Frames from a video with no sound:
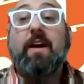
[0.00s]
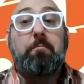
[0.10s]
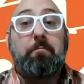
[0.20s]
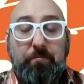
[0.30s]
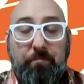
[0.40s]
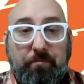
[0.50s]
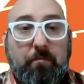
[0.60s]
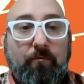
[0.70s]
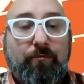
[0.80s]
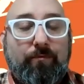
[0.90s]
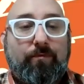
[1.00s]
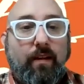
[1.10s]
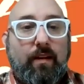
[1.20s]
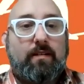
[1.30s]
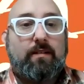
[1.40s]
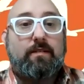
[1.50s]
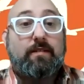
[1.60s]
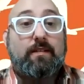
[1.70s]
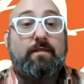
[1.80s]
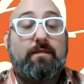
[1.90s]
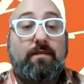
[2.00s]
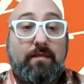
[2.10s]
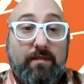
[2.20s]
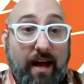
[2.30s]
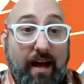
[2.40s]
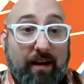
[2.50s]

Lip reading: the fans that do not know his New Japan run.